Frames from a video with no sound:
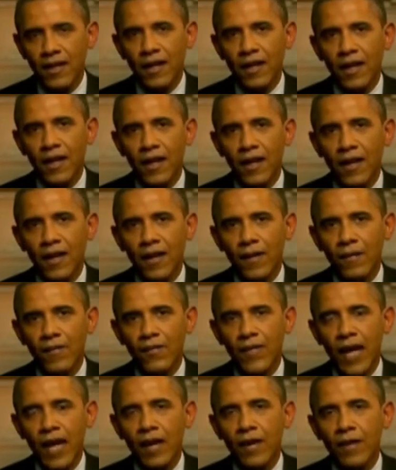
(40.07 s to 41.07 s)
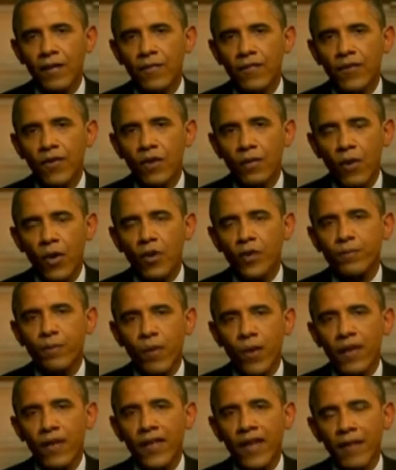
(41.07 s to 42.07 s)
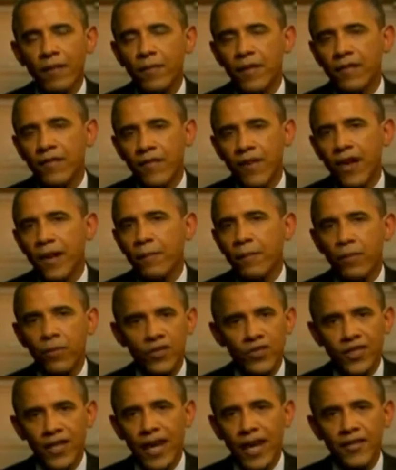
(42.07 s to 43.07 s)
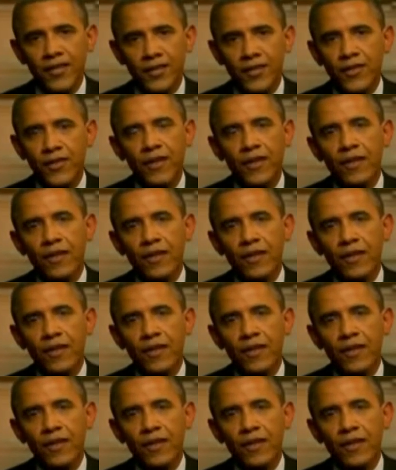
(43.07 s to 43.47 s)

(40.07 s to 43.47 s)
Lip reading: For the most part, they have been very precise,